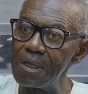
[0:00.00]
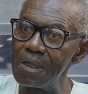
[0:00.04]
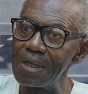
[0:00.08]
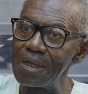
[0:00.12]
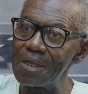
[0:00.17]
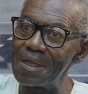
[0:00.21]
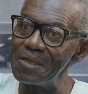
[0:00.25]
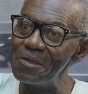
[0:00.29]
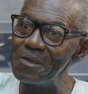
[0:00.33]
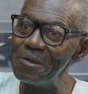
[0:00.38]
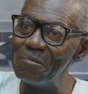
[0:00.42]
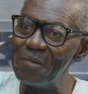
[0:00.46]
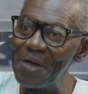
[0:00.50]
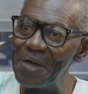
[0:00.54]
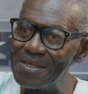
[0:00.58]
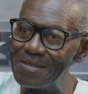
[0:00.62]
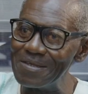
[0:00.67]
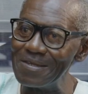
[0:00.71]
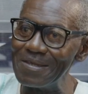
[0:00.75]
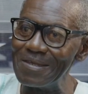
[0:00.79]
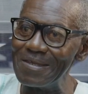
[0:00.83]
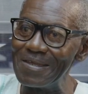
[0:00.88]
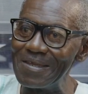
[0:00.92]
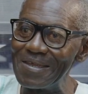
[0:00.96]
Can you
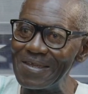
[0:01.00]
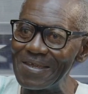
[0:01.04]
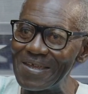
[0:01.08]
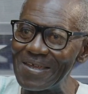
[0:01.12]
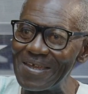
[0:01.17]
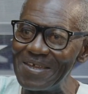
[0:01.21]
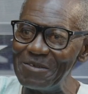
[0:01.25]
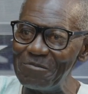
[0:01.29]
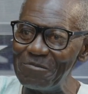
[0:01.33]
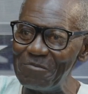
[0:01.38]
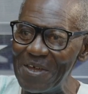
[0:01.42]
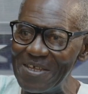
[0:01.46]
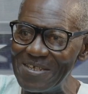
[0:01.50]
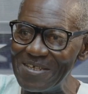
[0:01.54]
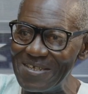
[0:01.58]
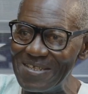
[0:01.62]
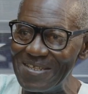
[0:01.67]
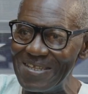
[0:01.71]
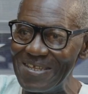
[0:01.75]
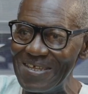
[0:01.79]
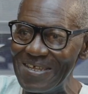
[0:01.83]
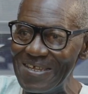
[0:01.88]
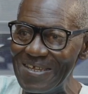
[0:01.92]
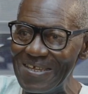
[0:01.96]
imagine? Can you
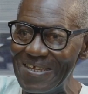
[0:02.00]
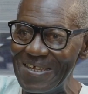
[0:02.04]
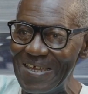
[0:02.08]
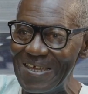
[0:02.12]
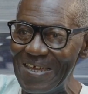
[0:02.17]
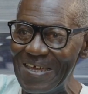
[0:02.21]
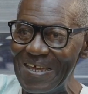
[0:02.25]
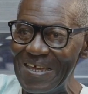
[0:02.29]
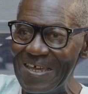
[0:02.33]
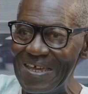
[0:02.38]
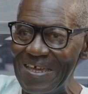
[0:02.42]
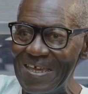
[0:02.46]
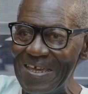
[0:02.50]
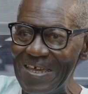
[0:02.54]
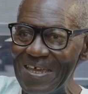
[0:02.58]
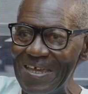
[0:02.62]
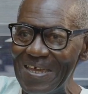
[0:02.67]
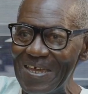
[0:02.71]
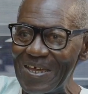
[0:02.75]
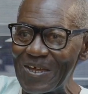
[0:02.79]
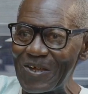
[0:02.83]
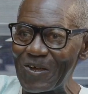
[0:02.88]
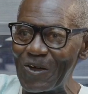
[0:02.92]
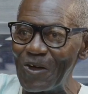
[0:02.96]
imagine the
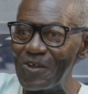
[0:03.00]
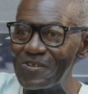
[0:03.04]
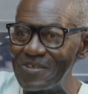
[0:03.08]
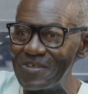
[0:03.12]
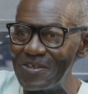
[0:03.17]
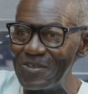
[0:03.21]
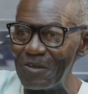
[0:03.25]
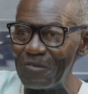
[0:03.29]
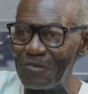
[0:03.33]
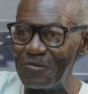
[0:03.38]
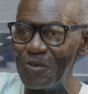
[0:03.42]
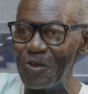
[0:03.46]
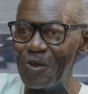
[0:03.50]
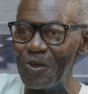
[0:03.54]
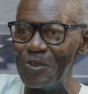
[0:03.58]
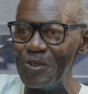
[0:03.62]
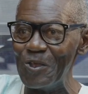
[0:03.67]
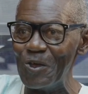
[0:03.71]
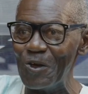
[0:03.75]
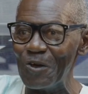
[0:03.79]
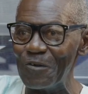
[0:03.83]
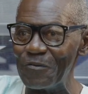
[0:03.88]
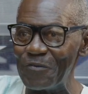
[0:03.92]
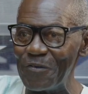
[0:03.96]
cousin of the
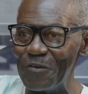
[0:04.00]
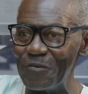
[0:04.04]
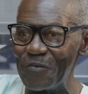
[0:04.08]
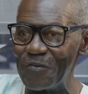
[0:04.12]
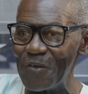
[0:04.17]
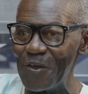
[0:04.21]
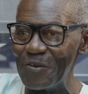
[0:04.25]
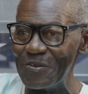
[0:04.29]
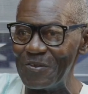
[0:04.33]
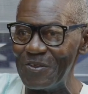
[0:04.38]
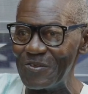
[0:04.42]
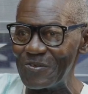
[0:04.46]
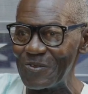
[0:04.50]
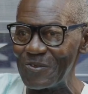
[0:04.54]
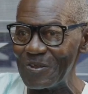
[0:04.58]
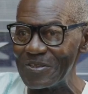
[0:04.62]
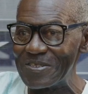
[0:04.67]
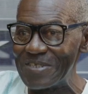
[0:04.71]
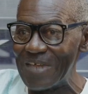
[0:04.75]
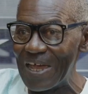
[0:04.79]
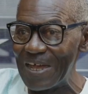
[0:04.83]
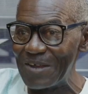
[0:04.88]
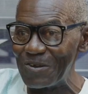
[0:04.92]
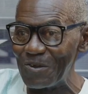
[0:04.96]
Oni of Ife, or the
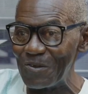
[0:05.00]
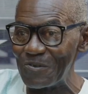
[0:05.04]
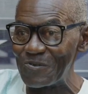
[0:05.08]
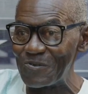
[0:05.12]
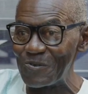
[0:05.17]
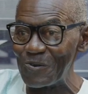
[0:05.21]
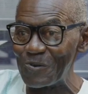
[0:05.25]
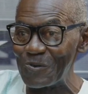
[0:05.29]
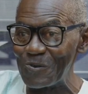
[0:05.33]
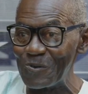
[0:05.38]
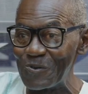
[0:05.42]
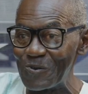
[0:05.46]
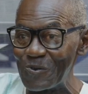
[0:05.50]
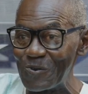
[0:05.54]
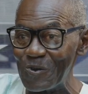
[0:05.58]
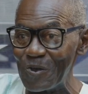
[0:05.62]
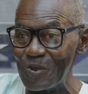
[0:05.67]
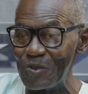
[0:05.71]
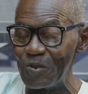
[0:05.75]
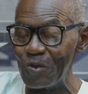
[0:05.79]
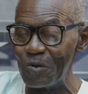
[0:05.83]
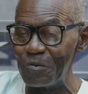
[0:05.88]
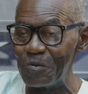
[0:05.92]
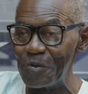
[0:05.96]
Sultan of Sokoto,
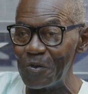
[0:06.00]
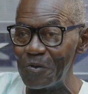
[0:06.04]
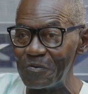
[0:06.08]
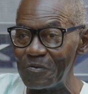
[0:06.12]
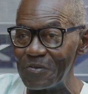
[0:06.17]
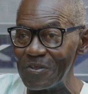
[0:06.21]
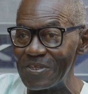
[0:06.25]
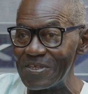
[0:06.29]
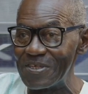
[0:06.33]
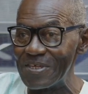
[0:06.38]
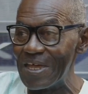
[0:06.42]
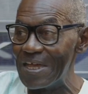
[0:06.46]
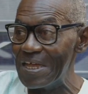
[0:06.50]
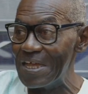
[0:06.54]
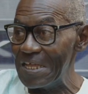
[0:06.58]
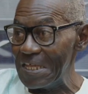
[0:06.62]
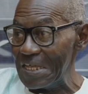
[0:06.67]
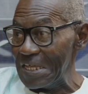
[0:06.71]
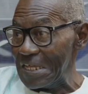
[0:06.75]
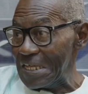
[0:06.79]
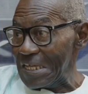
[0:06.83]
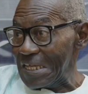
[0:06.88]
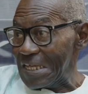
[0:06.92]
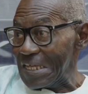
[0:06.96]
or the Obi of Nigeria
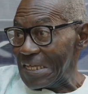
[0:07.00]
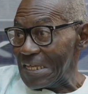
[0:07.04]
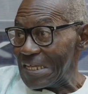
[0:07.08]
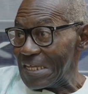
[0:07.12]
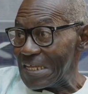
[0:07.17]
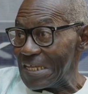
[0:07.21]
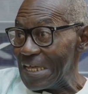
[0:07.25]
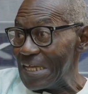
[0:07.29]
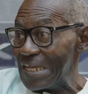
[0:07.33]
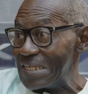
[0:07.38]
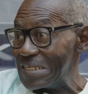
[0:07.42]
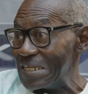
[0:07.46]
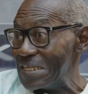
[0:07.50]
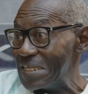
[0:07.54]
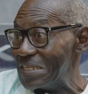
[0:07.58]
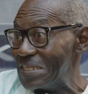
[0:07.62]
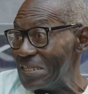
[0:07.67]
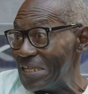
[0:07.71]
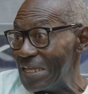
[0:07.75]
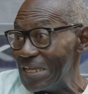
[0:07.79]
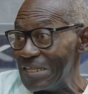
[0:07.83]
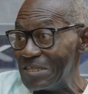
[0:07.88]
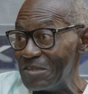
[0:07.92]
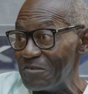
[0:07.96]

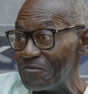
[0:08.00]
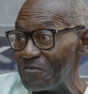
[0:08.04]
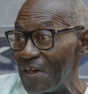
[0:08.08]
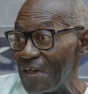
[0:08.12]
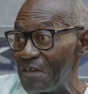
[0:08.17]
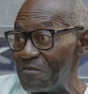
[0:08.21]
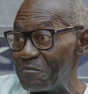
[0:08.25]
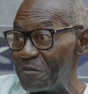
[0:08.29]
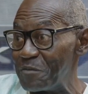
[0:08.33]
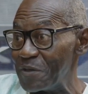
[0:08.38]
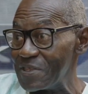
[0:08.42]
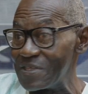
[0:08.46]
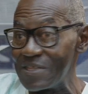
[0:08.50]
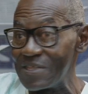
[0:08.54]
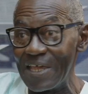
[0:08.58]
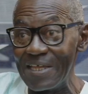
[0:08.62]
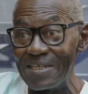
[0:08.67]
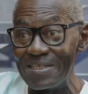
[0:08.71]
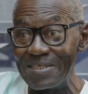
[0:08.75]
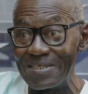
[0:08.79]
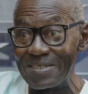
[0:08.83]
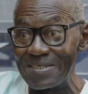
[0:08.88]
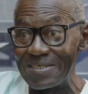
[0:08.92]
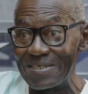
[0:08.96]
getting
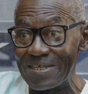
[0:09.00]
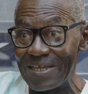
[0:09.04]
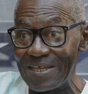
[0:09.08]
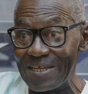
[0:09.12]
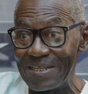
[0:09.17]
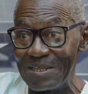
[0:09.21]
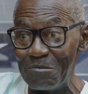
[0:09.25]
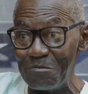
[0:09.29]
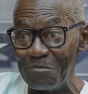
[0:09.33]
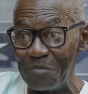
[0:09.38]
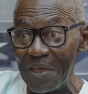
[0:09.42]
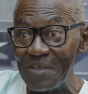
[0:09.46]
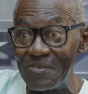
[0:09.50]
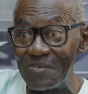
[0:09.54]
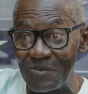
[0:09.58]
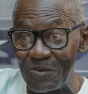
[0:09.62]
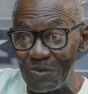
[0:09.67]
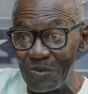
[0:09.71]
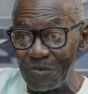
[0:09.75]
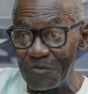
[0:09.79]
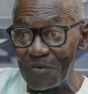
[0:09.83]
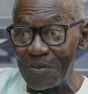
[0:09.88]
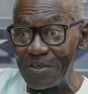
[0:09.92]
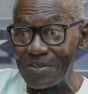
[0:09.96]
85% at the best
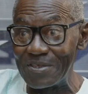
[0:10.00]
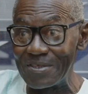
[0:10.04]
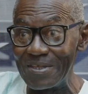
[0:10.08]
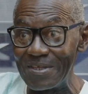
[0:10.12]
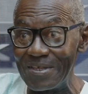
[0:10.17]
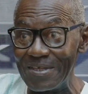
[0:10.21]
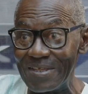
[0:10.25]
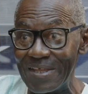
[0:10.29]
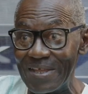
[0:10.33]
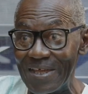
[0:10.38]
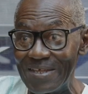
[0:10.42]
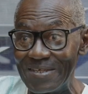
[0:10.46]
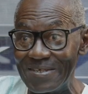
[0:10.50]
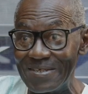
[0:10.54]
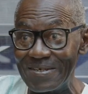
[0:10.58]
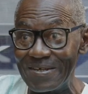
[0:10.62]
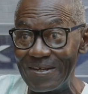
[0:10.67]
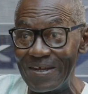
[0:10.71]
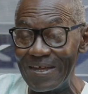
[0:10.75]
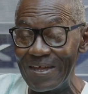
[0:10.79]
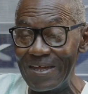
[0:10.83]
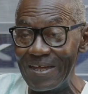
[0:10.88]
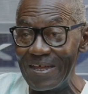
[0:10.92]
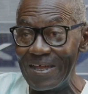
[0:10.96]
university in
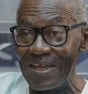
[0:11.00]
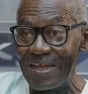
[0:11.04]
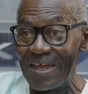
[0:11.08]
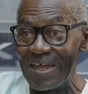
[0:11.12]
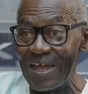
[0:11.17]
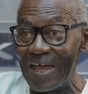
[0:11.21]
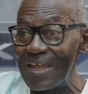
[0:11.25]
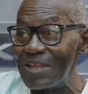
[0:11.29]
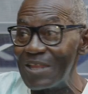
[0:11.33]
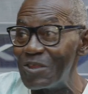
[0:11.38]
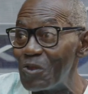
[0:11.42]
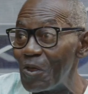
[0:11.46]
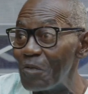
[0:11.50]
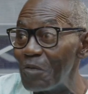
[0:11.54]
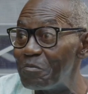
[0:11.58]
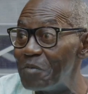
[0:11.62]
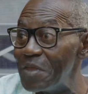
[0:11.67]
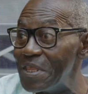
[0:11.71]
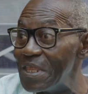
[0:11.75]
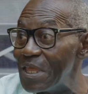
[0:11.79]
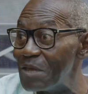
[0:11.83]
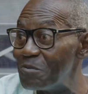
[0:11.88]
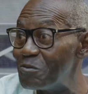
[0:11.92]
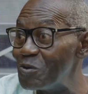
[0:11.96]
Nigeria and not
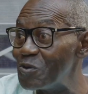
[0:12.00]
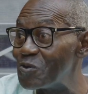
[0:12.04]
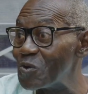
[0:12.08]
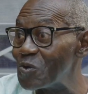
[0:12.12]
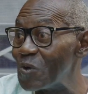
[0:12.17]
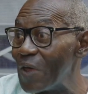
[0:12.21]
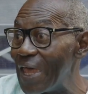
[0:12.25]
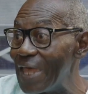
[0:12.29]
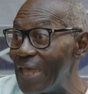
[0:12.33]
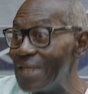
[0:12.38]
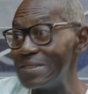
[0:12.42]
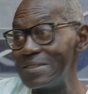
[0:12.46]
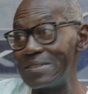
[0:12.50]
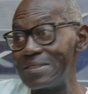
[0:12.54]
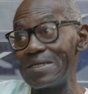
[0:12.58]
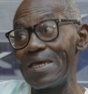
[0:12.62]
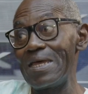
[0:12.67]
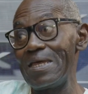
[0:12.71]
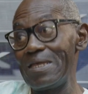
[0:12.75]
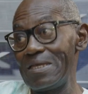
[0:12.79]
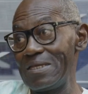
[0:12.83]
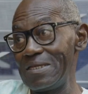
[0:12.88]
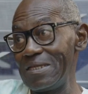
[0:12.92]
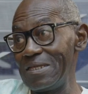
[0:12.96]
being able to
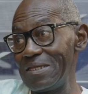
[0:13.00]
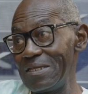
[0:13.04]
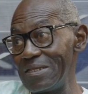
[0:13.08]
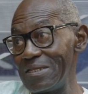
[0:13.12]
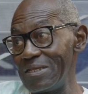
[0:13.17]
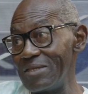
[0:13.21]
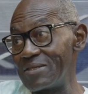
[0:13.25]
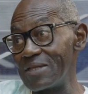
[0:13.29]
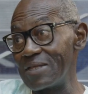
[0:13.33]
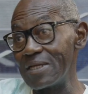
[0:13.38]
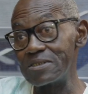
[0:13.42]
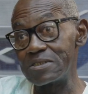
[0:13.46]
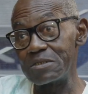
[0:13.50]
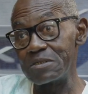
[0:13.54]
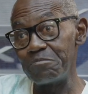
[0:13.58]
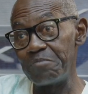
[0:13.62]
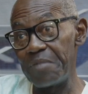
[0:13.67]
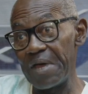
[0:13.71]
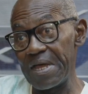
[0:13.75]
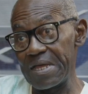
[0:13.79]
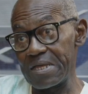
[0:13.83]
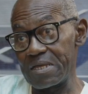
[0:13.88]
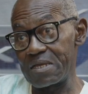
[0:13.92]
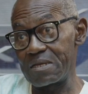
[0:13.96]
enter the central
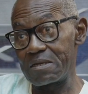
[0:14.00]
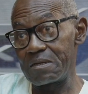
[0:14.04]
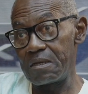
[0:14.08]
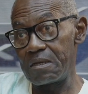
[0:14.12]
bank?